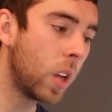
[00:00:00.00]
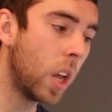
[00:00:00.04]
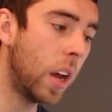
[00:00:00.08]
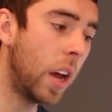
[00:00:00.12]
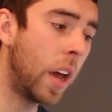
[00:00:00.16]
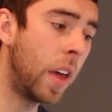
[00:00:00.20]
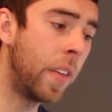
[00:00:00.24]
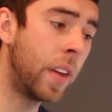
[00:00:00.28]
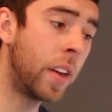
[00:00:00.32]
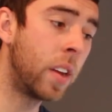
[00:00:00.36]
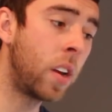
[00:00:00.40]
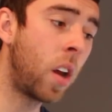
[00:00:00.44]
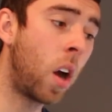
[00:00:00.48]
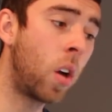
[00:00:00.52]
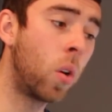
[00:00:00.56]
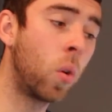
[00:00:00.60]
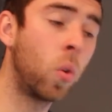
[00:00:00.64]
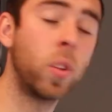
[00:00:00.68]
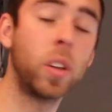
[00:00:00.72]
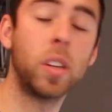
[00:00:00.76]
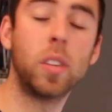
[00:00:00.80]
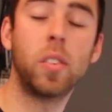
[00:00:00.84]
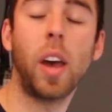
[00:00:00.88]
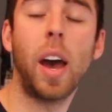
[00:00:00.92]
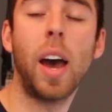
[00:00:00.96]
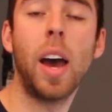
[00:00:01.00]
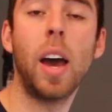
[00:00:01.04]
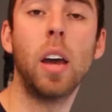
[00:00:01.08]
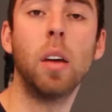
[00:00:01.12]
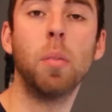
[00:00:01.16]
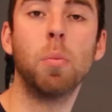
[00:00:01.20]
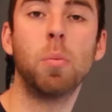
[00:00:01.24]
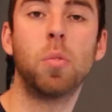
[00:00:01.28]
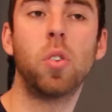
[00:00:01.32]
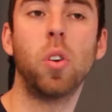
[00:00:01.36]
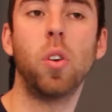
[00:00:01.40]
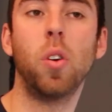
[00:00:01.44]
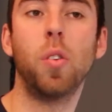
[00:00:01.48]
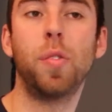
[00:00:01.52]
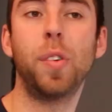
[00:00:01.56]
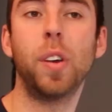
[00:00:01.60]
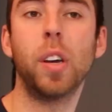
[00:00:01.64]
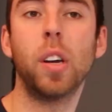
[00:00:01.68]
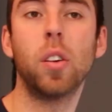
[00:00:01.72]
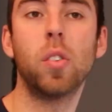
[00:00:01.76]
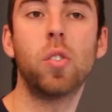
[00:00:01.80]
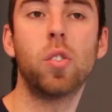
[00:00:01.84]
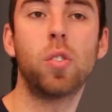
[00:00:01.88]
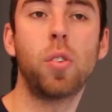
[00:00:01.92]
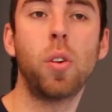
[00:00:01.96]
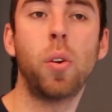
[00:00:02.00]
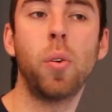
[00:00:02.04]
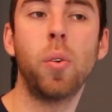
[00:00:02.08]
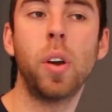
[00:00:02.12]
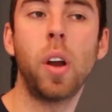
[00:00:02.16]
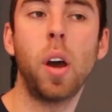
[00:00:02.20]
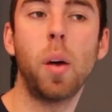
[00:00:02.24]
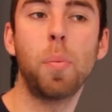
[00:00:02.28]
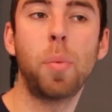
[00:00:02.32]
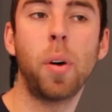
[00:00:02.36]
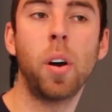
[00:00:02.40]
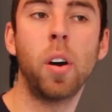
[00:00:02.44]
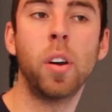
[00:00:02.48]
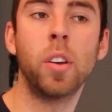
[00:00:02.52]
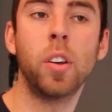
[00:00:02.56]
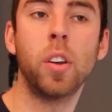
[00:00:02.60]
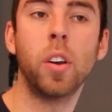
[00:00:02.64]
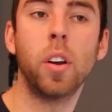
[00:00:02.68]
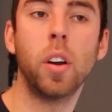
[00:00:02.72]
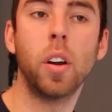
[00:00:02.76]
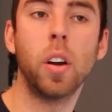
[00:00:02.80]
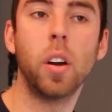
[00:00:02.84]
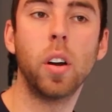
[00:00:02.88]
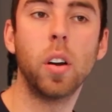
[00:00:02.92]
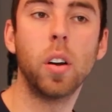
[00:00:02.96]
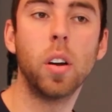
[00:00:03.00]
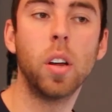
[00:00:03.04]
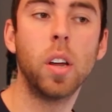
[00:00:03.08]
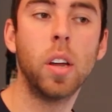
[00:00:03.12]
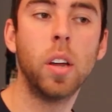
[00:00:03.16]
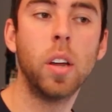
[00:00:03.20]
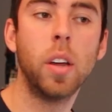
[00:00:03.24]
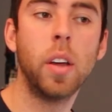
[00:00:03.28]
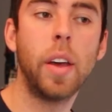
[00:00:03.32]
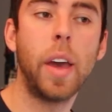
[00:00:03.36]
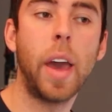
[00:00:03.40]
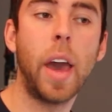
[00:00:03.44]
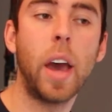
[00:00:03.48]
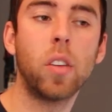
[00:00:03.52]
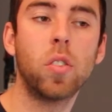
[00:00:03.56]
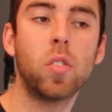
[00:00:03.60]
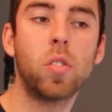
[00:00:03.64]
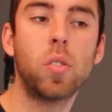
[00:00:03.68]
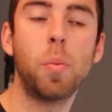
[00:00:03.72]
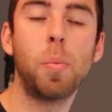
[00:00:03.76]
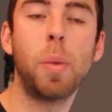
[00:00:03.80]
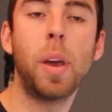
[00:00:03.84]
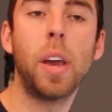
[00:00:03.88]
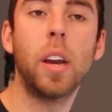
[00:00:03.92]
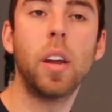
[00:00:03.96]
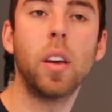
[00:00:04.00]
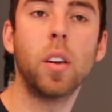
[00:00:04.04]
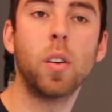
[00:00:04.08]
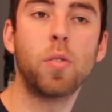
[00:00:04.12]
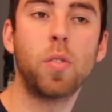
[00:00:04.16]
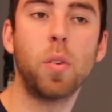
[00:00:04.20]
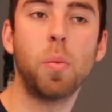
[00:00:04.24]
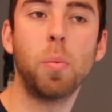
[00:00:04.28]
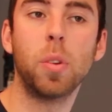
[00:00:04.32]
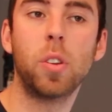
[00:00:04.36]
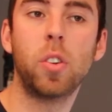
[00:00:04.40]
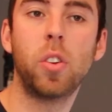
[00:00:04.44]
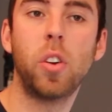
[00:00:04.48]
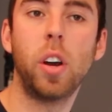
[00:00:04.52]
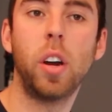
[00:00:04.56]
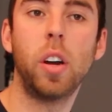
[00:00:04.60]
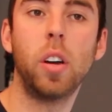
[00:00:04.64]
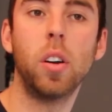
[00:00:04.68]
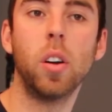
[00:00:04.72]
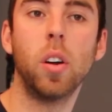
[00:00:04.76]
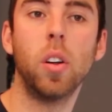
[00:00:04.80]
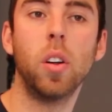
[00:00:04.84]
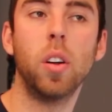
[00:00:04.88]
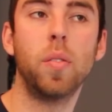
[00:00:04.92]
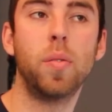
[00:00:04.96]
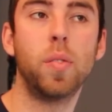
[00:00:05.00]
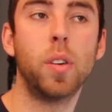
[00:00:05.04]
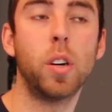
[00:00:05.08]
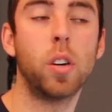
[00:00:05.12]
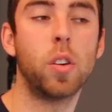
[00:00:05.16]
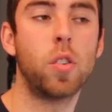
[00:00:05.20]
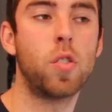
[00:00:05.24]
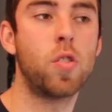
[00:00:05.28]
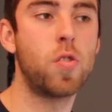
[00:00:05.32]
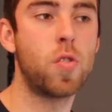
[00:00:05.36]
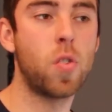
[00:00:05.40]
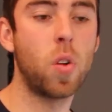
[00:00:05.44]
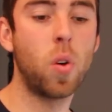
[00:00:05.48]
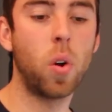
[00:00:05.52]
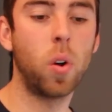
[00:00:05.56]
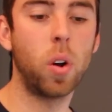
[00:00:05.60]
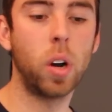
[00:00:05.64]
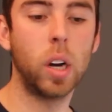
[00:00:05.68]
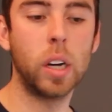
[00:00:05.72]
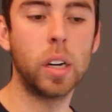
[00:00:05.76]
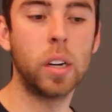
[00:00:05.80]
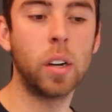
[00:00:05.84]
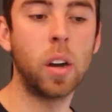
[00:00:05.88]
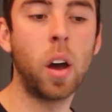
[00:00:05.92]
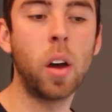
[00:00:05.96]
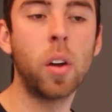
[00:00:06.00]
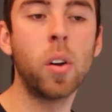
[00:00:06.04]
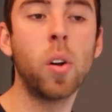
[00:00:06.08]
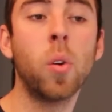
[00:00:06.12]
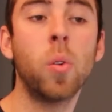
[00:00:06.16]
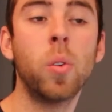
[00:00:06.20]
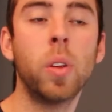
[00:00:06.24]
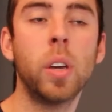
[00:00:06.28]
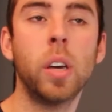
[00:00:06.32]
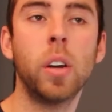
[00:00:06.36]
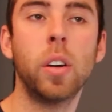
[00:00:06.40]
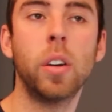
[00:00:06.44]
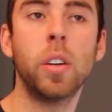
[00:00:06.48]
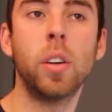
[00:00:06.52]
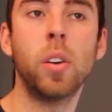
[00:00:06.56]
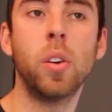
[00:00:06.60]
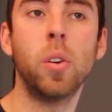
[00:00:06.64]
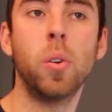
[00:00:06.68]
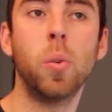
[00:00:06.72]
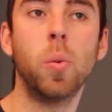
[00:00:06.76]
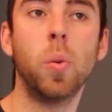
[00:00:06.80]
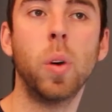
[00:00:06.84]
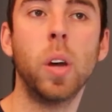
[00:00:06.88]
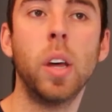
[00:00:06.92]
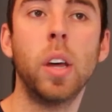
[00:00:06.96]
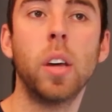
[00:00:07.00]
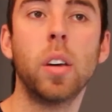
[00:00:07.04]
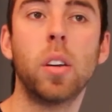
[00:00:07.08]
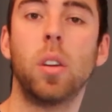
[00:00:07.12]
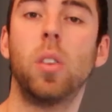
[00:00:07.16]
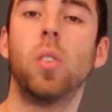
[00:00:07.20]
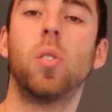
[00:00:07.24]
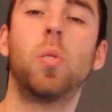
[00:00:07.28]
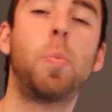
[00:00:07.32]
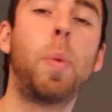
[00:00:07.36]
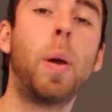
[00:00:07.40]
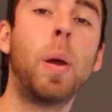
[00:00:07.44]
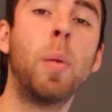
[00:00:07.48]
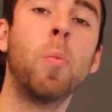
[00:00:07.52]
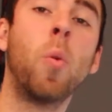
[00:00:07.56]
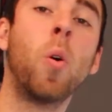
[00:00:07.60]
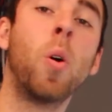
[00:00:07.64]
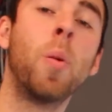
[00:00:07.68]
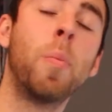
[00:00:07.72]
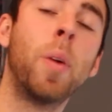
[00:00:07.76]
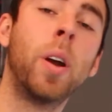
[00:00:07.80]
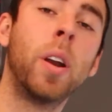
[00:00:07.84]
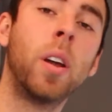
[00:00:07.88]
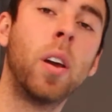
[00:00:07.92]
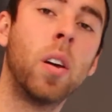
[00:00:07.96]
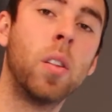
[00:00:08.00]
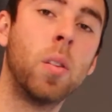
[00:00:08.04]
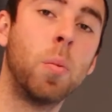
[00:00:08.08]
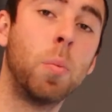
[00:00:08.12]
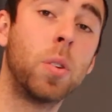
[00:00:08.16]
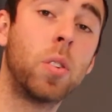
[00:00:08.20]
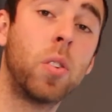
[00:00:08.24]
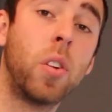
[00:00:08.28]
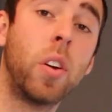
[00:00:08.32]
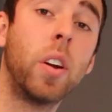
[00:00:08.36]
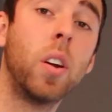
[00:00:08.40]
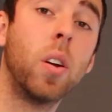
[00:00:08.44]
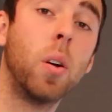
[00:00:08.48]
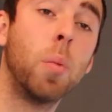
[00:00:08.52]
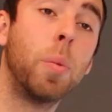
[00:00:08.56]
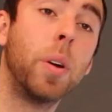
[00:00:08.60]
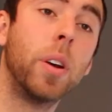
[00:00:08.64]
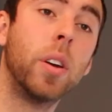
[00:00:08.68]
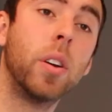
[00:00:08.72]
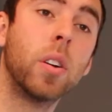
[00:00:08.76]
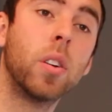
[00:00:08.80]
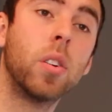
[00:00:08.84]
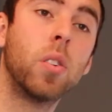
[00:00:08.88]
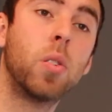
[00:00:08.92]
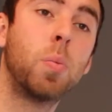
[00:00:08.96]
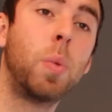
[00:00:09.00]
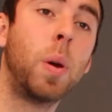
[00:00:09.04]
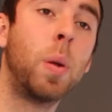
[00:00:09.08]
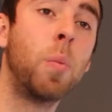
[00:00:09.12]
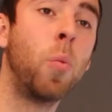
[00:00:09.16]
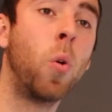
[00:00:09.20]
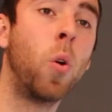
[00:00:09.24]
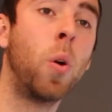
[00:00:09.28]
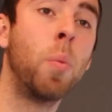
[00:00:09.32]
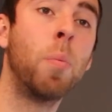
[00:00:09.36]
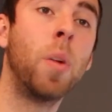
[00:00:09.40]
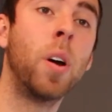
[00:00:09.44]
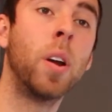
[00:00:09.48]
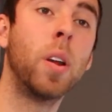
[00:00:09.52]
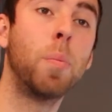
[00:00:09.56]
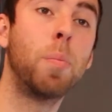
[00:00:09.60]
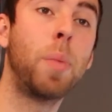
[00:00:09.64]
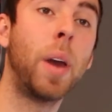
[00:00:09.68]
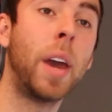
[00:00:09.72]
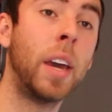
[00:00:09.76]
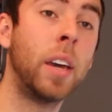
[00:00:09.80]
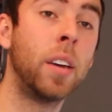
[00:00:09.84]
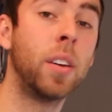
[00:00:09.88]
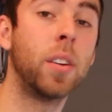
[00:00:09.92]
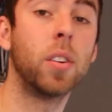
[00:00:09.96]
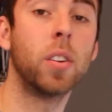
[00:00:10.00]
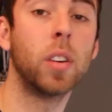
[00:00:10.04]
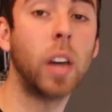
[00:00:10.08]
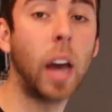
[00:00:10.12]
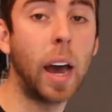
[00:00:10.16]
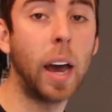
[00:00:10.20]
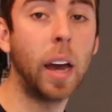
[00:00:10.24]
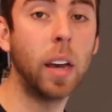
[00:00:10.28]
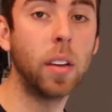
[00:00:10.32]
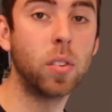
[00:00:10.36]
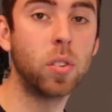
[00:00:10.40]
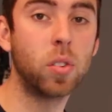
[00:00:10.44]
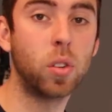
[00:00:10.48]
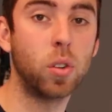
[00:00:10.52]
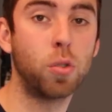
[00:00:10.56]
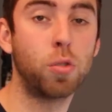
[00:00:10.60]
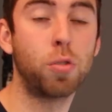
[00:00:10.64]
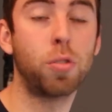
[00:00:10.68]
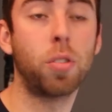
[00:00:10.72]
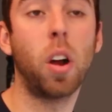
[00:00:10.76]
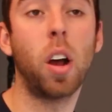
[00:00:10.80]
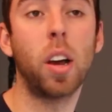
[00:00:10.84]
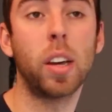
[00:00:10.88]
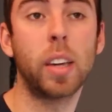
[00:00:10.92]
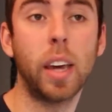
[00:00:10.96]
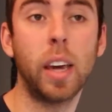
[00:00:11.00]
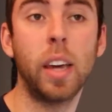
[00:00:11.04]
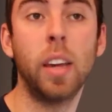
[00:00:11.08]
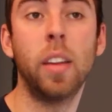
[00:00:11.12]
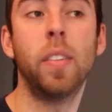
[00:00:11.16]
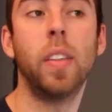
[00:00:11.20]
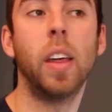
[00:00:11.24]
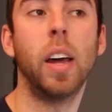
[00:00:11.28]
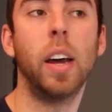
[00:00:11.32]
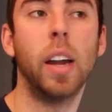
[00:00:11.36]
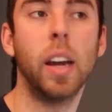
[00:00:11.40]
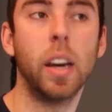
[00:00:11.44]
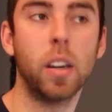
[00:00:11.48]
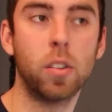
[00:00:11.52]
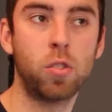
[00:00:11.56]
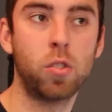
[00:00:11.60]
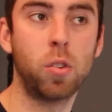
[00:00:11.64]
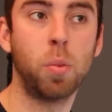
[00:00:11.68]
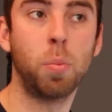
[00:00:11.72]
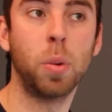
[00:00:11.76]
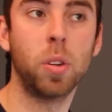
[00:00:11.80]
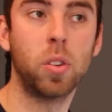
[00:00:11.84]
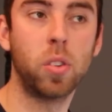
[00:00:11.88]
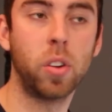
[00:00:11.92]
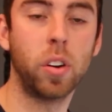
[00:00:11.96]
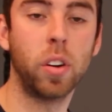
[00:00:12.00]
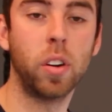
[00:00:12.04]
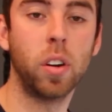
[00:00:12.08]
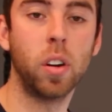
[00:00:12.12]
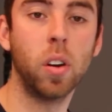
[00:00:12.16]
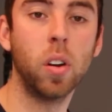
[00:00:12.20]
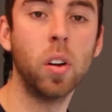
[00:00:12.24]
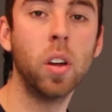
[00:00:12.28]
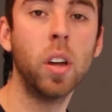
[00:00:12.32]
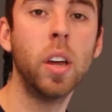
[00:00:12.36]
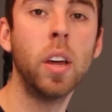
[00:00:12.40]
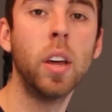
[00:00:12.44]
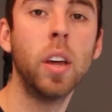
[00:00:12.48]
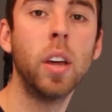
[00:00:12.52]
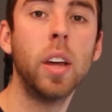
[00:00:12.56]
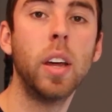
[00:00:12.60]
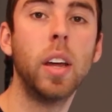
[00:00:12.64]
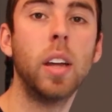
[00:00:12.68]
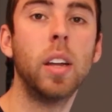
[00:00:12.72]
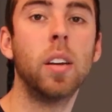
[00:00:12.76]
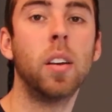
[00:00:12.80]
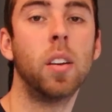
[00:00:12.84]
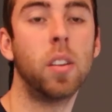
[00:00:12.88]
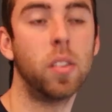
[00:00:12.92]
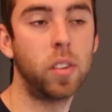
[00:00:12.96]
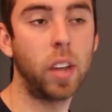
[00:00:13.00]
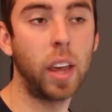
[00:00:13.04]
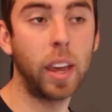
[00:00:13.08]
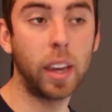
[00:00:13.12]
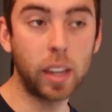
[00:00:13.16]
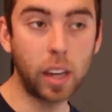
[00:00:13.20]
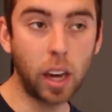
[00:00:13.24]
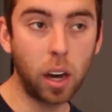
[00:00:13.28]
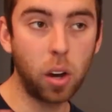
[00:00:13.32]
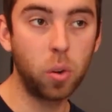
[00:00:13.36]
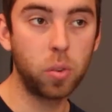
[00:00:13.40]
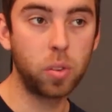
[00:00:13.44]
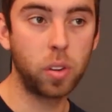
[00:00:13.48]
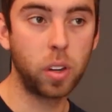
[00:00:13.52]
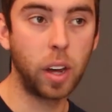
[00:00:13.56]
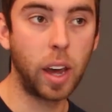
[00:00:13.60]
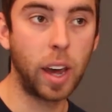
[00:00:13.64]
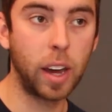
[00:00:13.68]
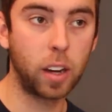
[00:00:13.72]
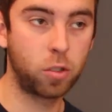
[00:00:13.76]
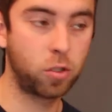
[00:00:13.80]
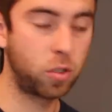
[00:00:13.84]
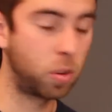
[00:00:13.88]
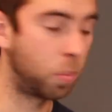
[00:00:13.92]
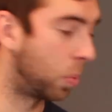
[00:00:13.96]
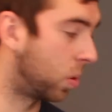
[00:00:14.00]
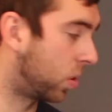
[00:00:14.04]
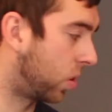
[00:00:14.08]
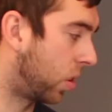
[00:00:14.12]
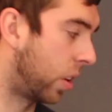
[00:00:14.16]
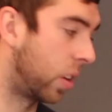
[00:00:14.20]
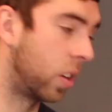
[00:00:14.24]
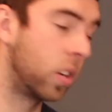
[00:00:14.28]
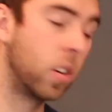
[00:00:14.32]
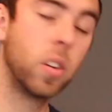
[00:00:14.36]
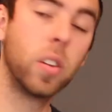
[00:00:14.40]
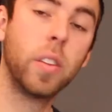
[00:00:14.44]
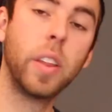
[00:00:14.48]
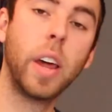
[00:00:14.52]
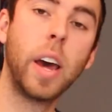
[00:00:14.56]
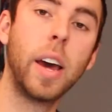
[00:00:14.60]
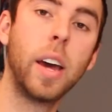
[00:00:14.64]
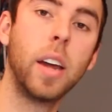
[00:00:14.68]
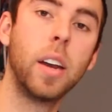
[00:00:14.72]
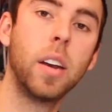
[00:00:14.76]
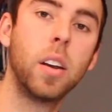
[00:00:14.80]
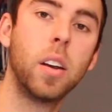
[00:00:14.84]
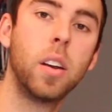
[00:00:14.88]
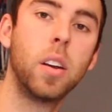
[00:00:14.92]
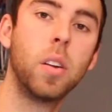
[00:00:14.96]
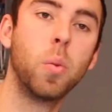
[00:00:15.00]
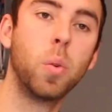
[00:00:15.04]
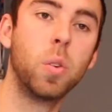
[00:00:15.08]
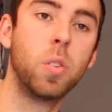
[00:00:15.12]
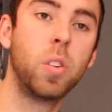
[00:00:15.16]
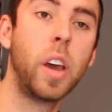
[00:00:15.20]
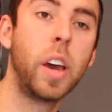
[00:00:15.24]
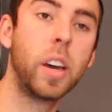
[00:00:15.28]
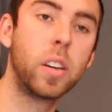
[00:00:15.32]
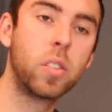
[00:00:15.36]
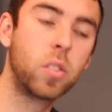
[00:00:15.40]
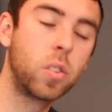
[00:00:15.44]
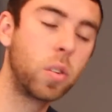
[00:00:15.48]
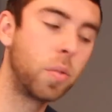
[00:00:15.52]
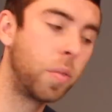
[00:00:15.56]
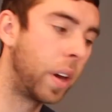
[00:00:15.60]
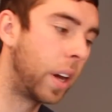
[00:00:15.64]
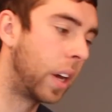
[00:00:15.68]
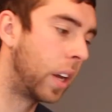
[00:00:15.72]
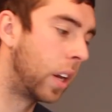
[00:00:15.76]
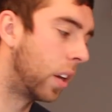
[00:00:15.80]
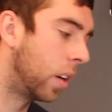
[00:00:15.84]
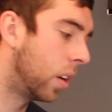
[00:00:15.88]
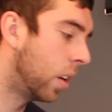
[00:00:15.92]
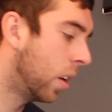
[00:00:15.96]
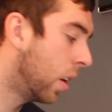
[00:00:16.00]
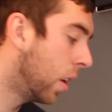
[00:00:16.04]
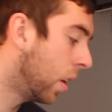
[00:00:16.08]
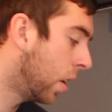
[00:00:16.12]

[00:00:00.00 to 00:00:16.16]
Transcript: And then not only time, so if you're screwing up on your estimating for material, if you're short, not only are you going to spend more money on the material, but you're going to spend more money paying your guys to truck in that extra material and take out the extra material that was excavated.